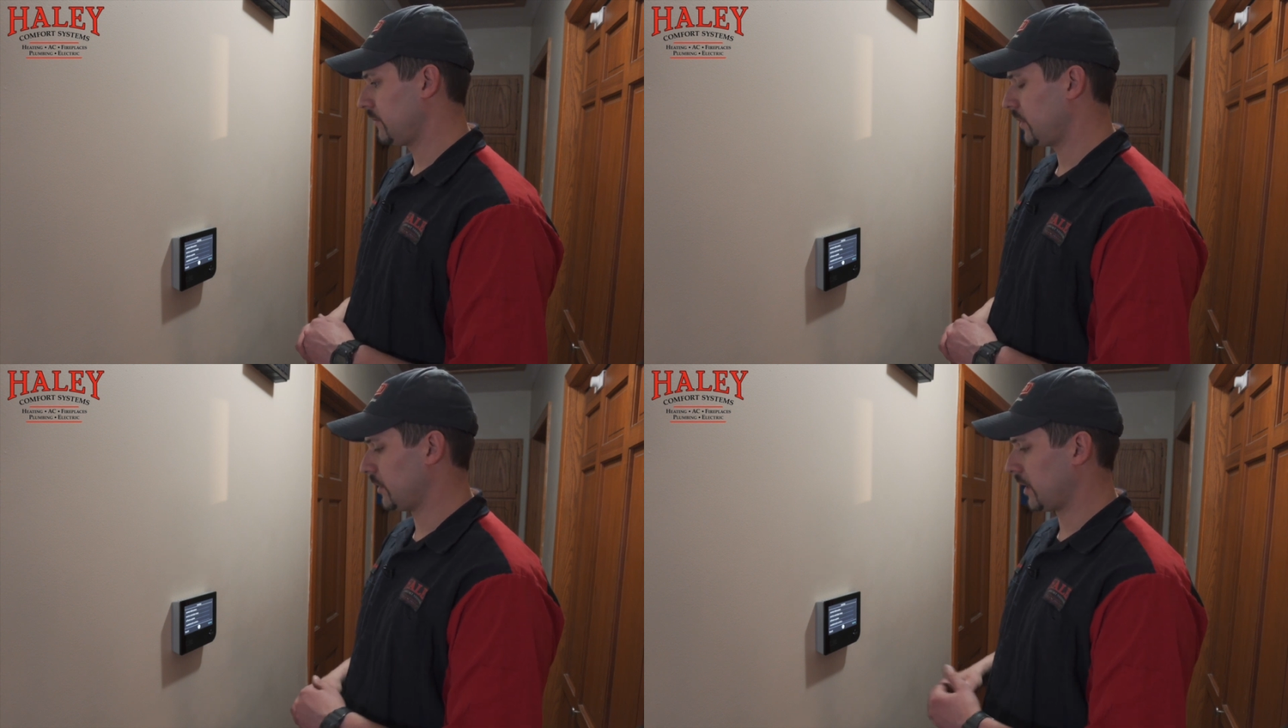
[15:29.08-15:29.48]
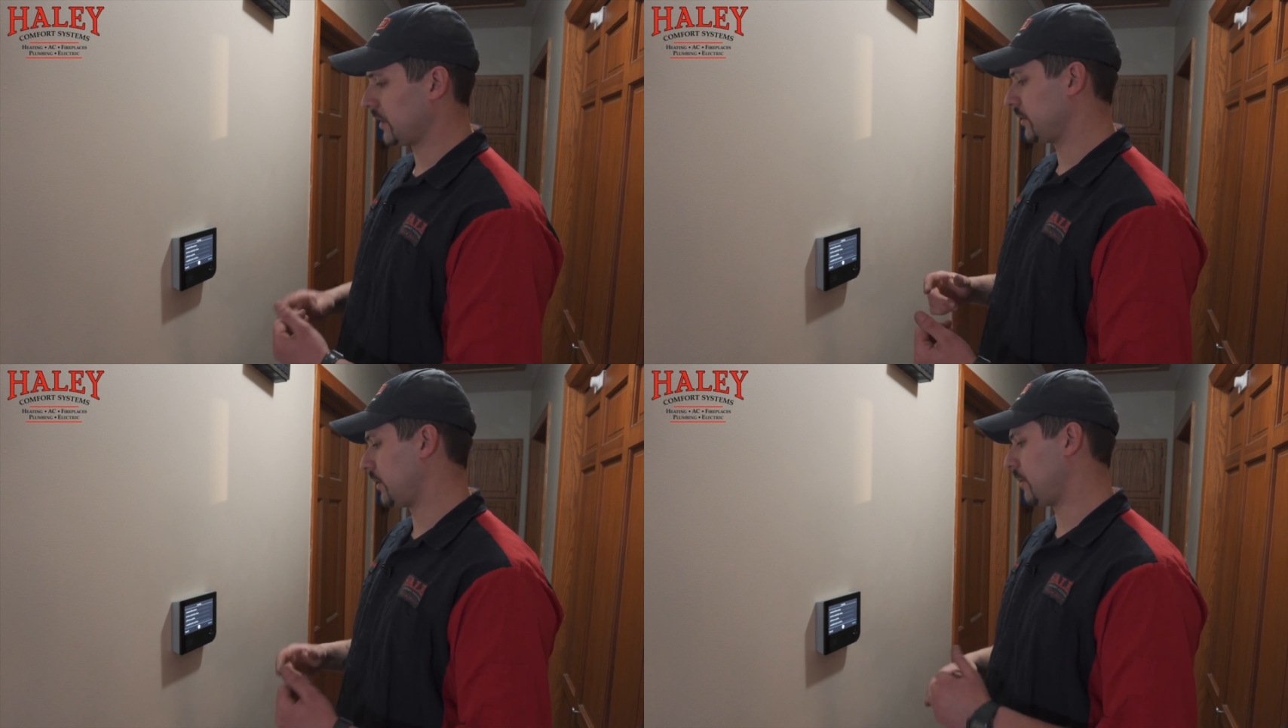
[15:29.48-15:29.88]
you
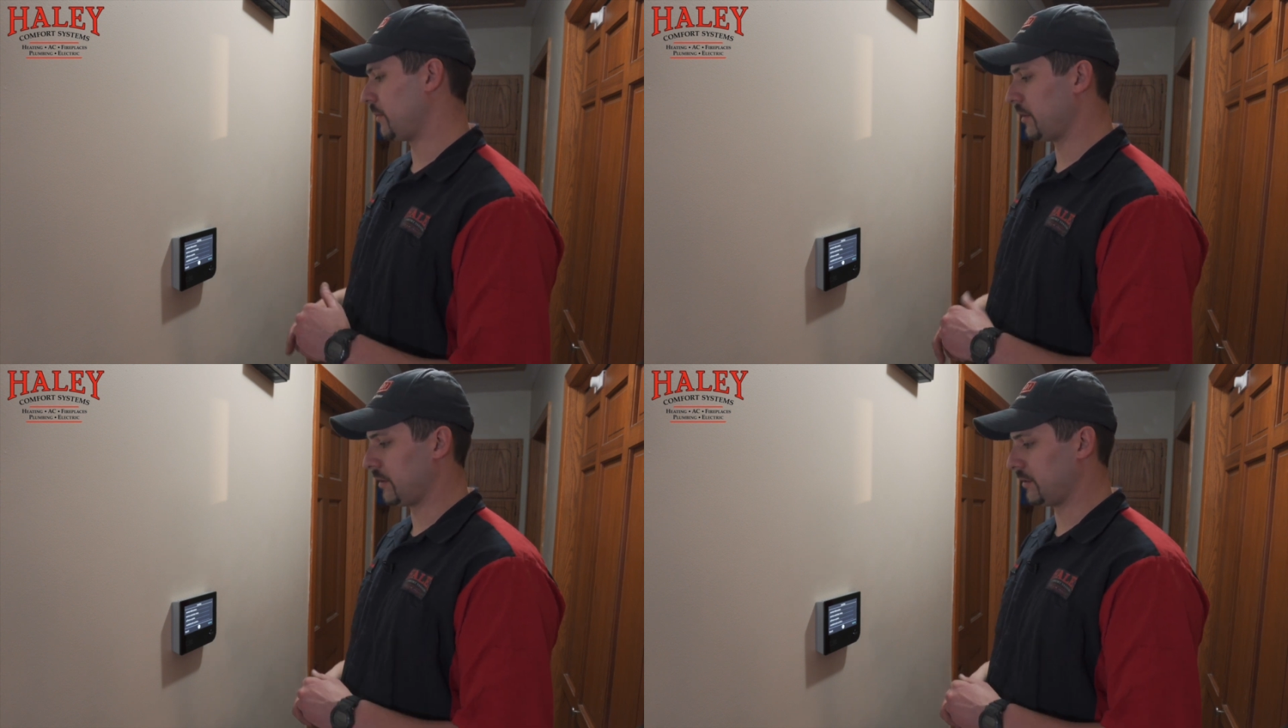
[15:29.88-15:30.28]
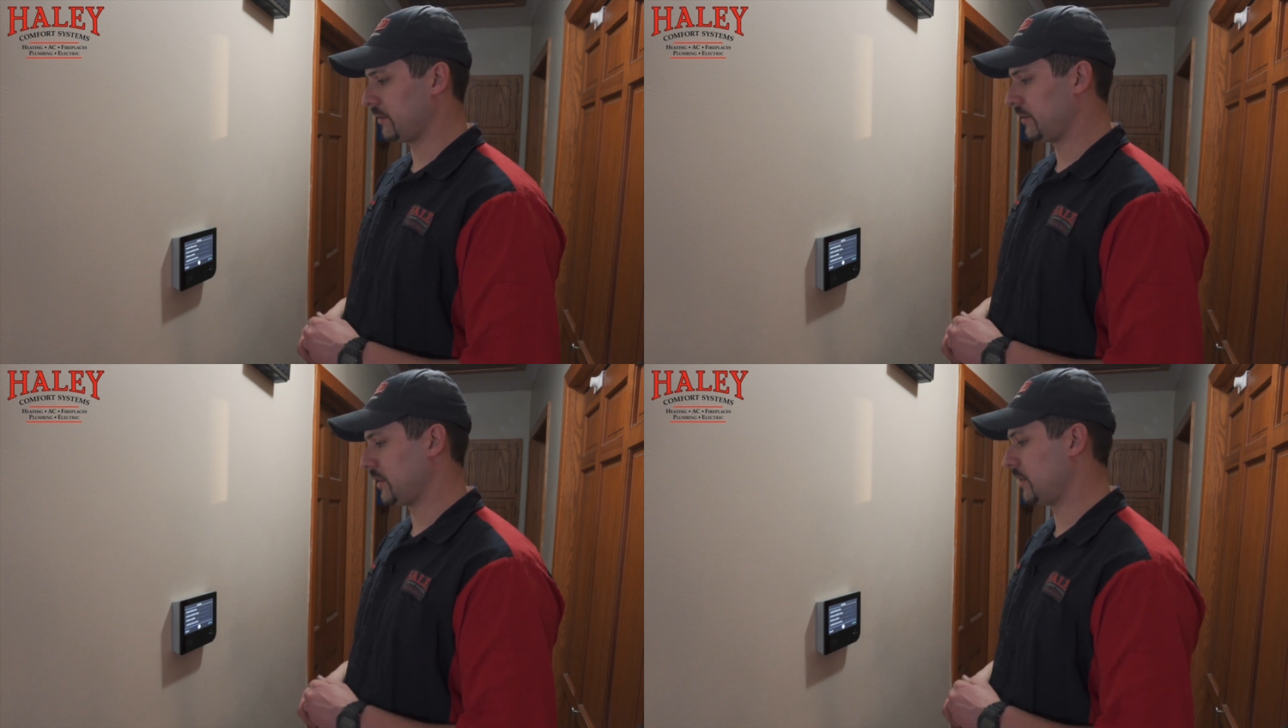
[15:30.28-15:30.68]
lost the number or
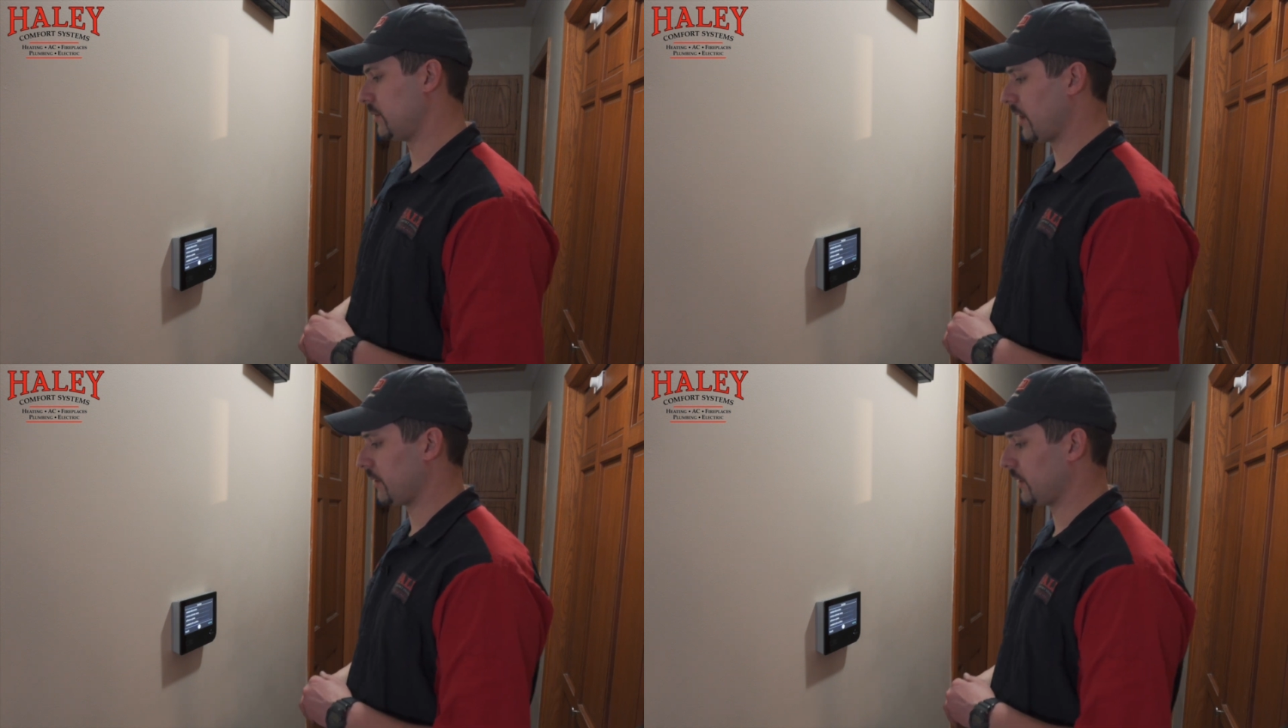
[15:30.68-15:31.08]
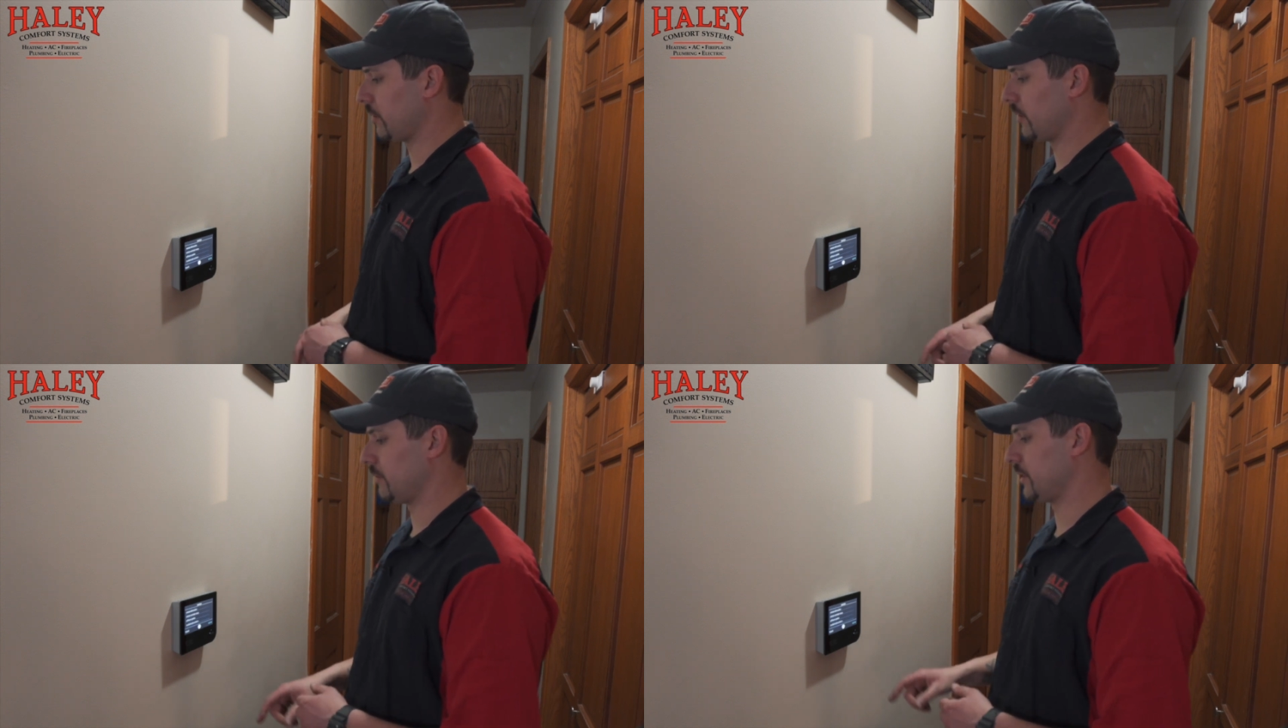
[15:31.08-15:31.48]
need to know how to get
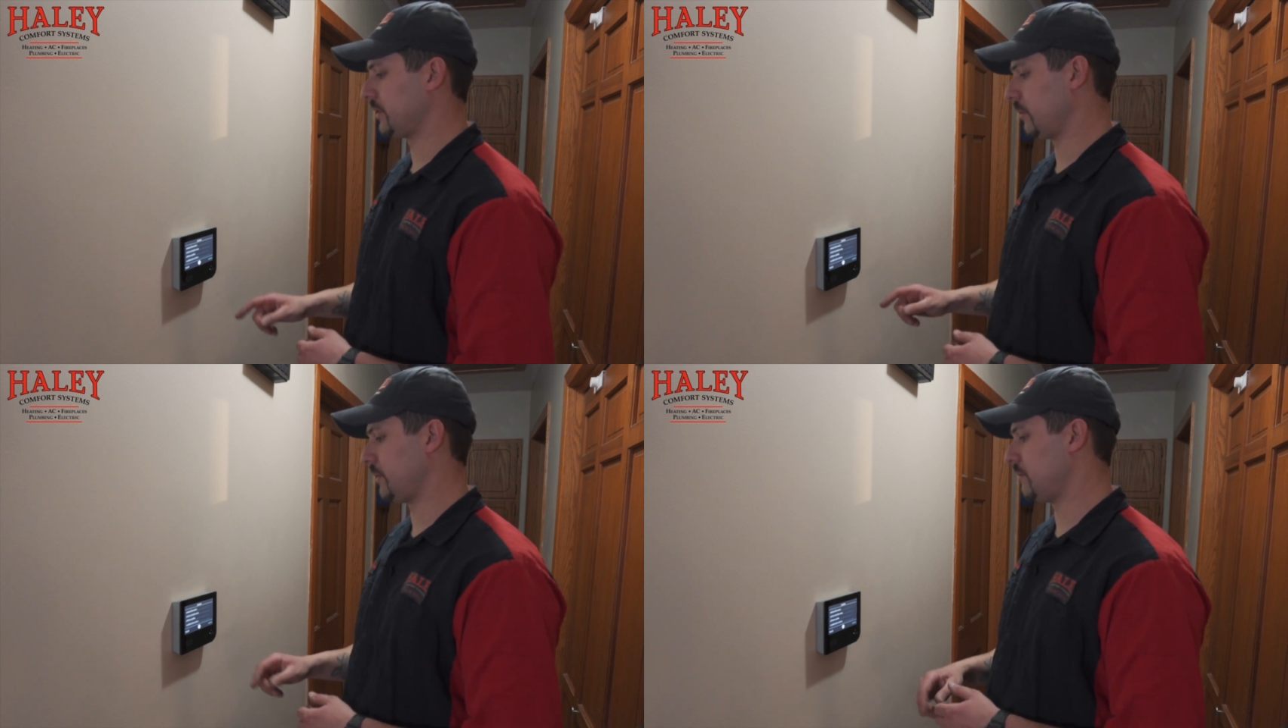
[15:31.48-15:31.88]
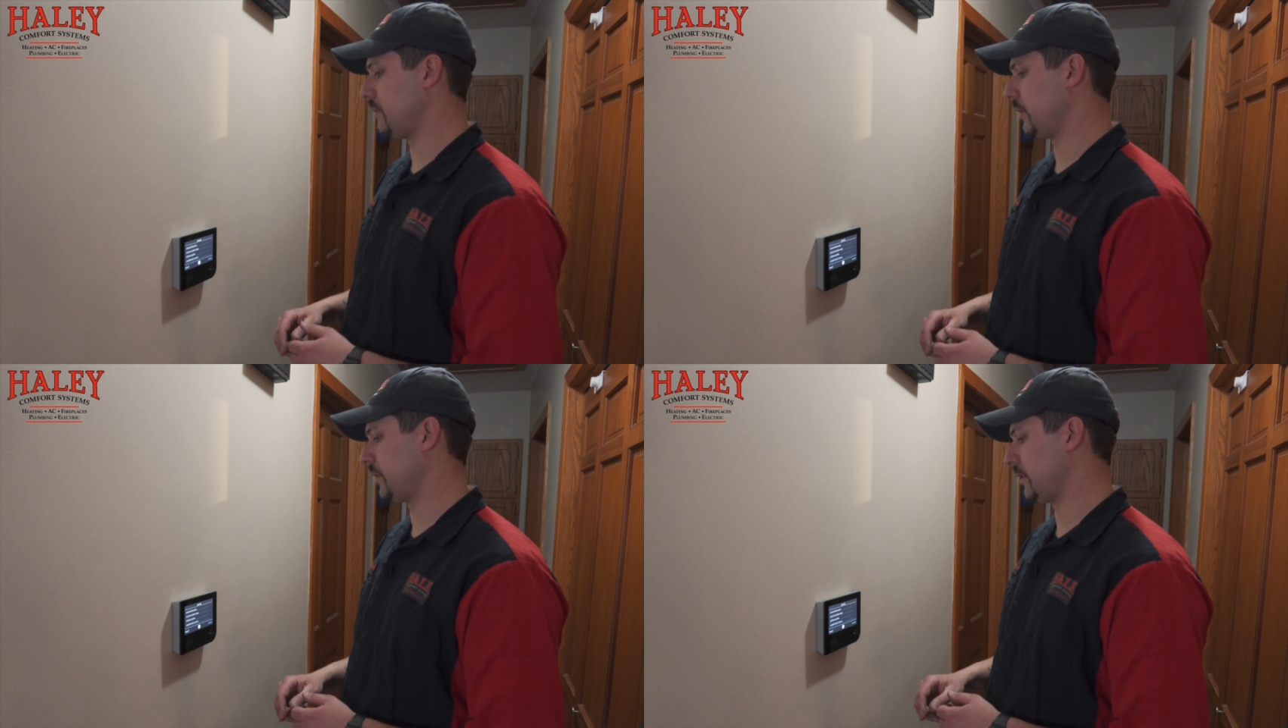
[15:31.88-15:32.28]
a hold of us, it'll be
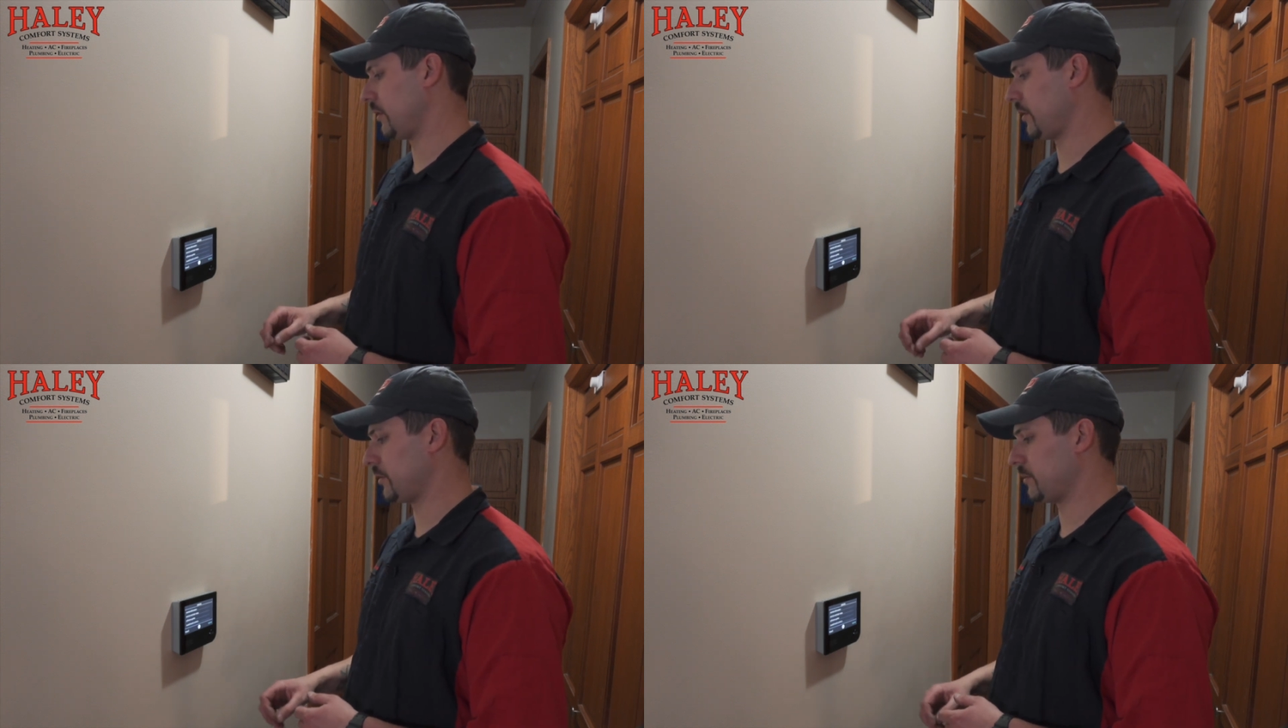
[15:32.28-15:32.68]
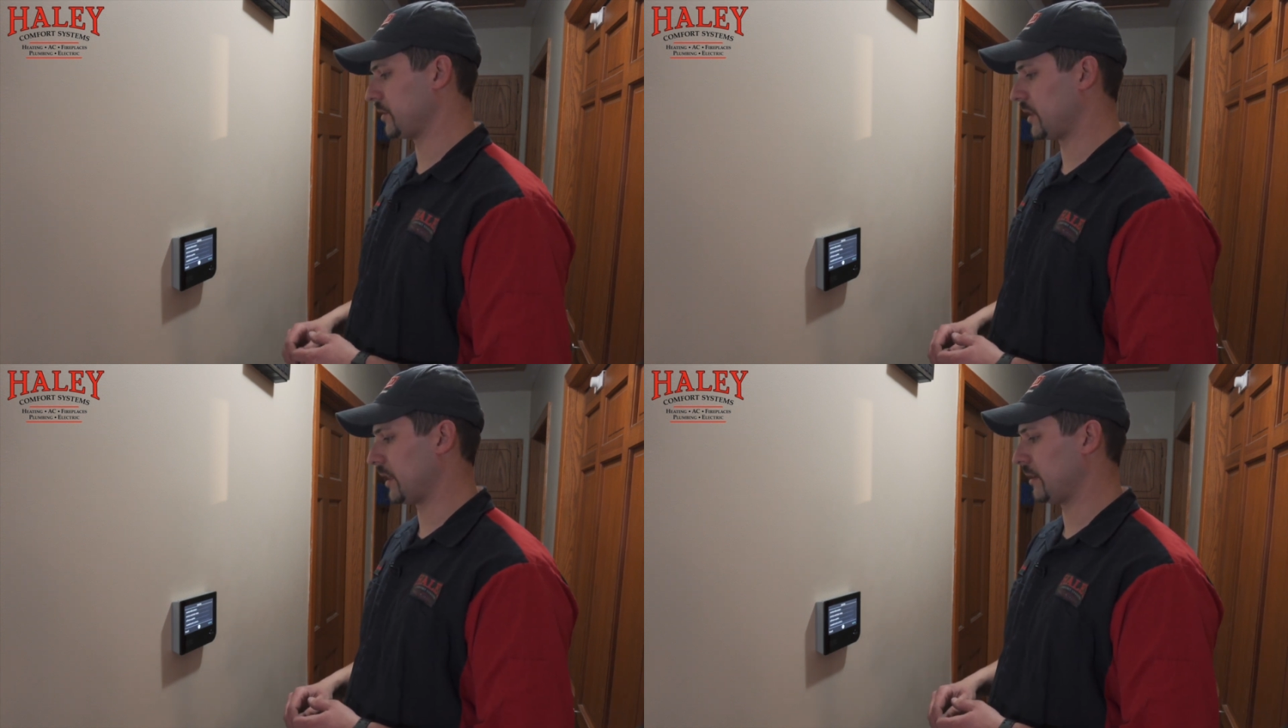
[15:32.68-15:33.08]
built into the
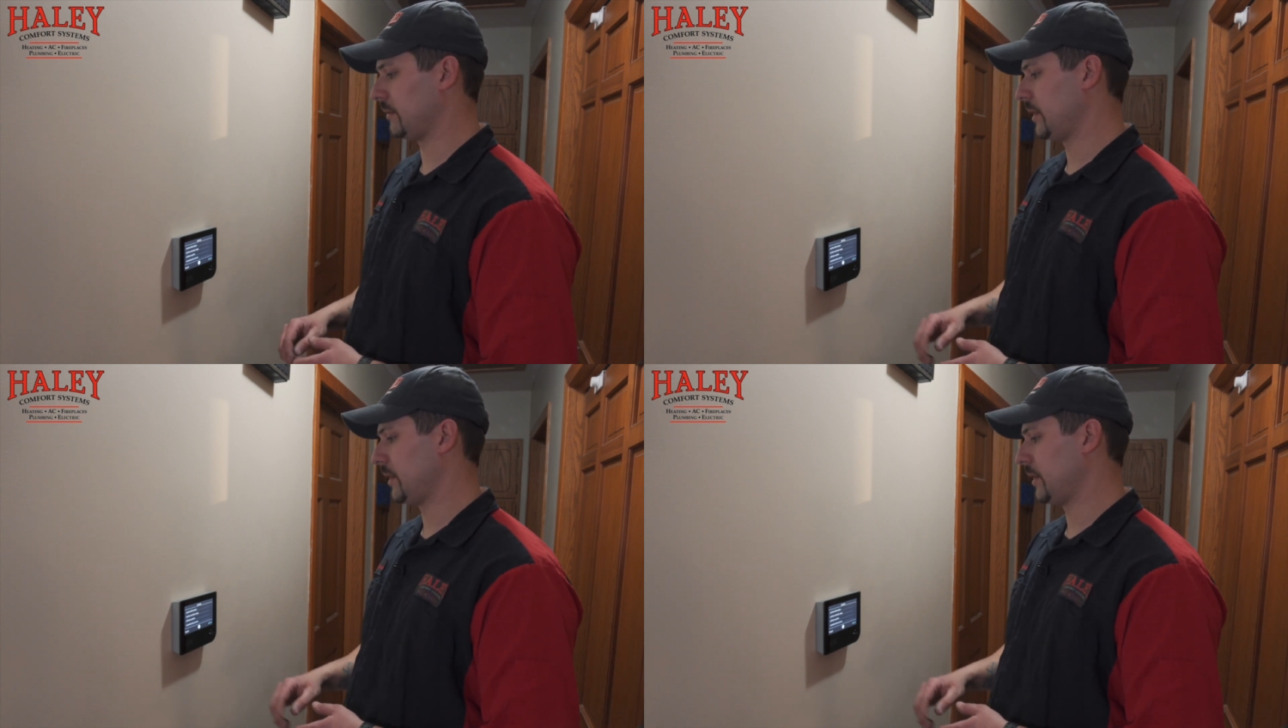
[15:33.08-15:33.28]
thermostat.